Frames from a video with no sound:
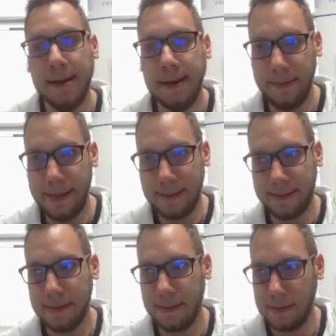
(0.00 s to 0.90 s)
and that
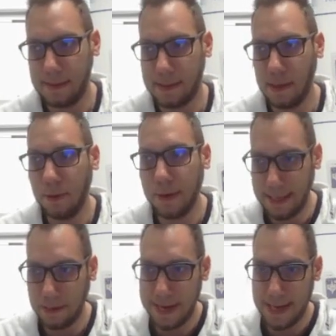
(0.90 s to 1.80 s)
slowly,
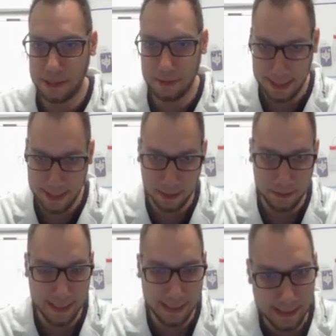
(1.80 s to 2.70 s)
gradually
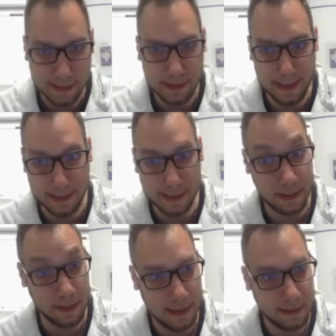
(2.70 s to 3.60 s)
increases its
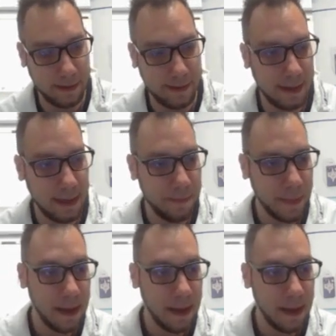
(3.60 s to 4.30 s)
conductivity,